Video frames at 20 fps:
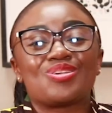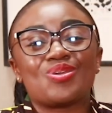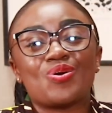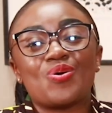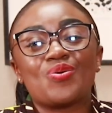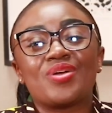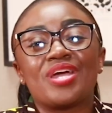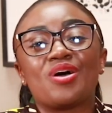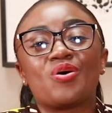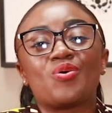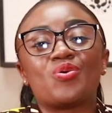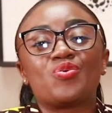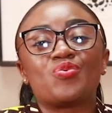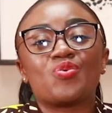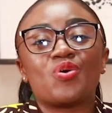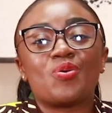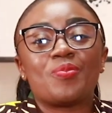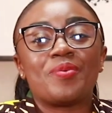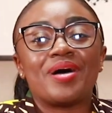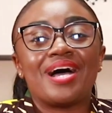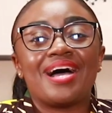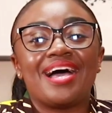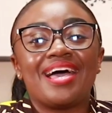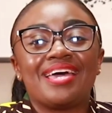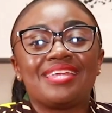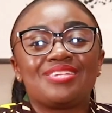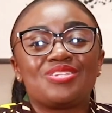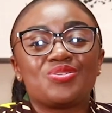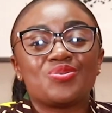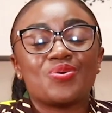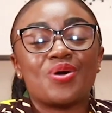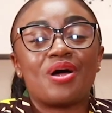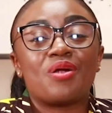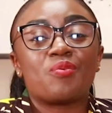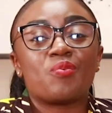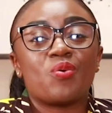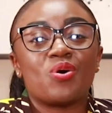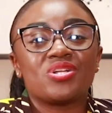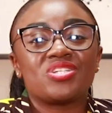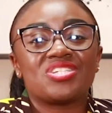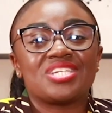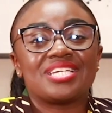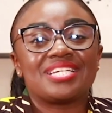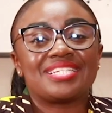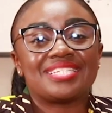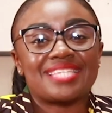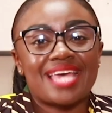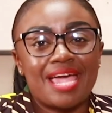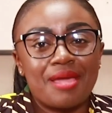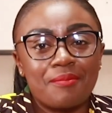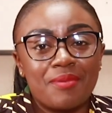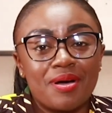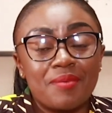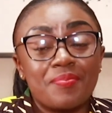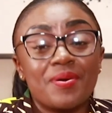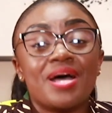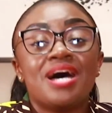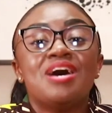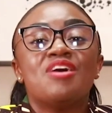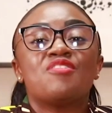Gloria Orwoba, and you are watching Time Up.